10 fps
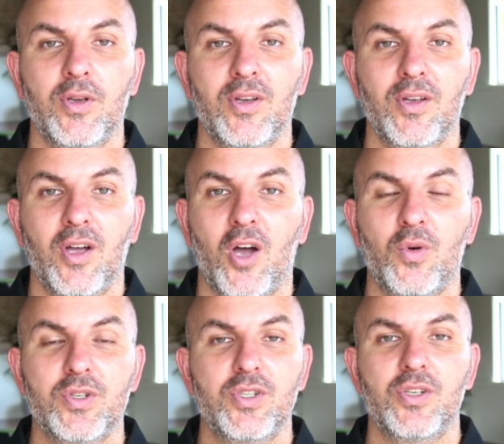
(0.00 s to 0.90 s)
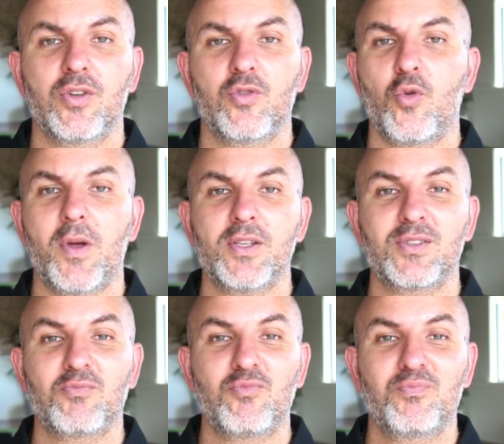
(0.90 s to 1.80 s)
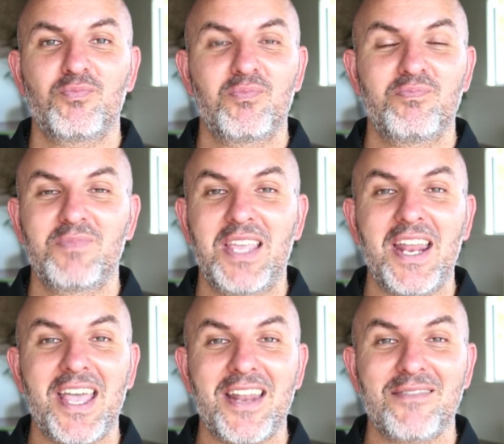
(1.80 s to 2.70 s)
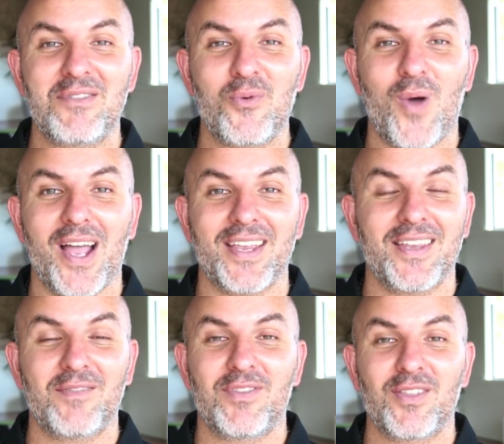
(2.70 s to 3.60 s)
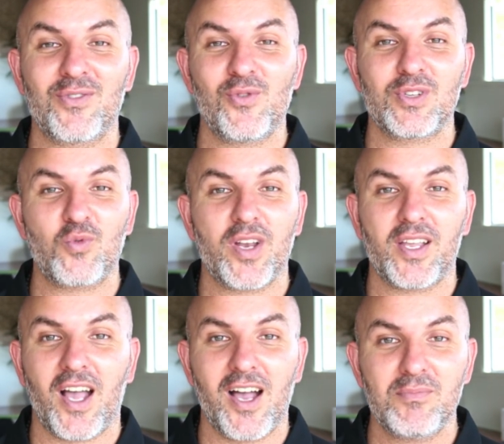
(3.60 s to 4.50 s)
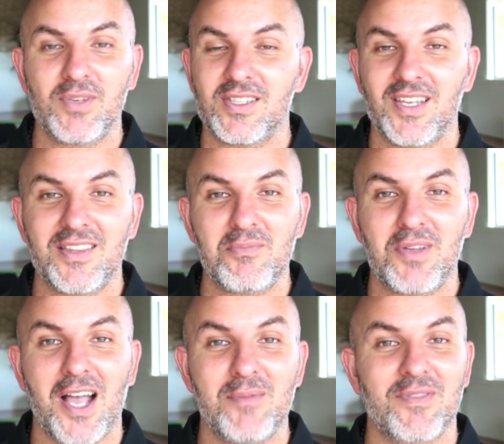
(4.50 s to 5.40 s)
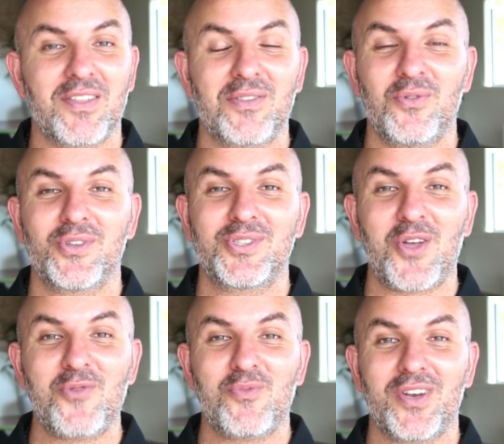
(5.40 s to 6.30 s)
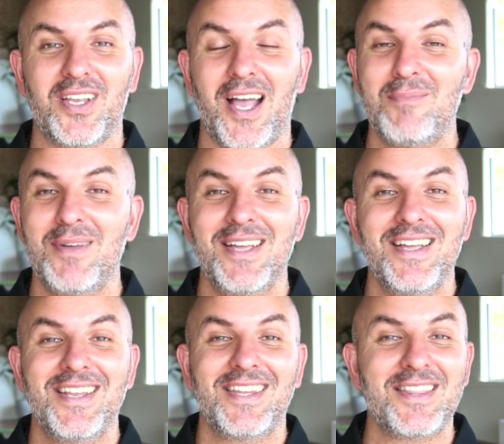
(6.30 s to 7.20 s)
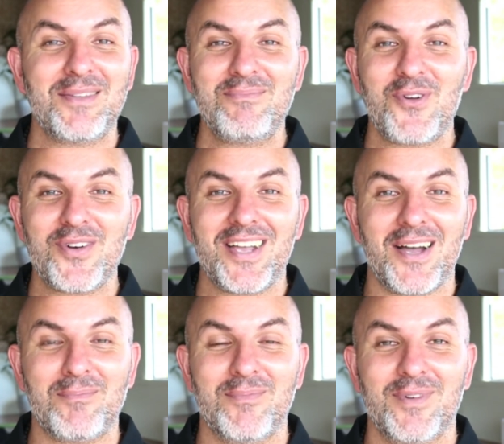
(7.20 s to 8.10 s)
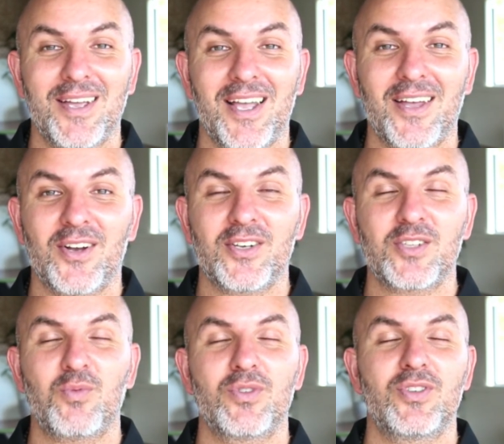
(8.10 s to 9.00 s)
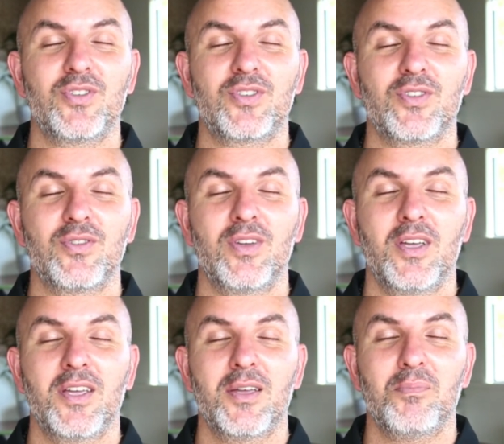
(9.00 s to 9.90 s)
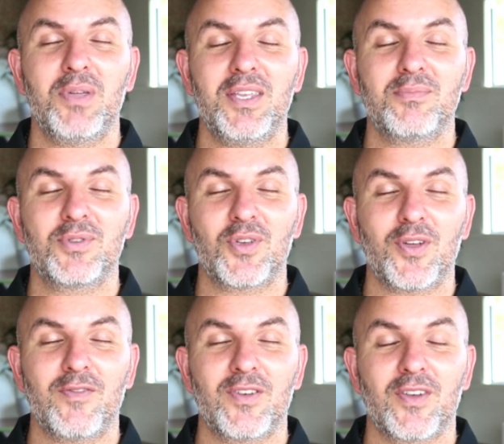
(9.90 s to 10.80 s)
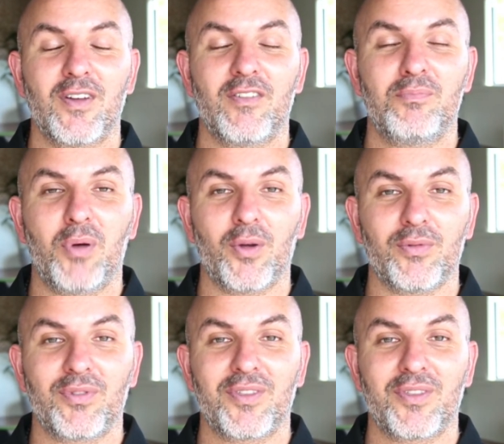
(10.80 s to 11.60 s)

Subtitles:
I want you to almost get out of the way. If the thoughts want to come, just let them come. If the thoughts don't want to come, let them not come. And I just want you to be observant of both.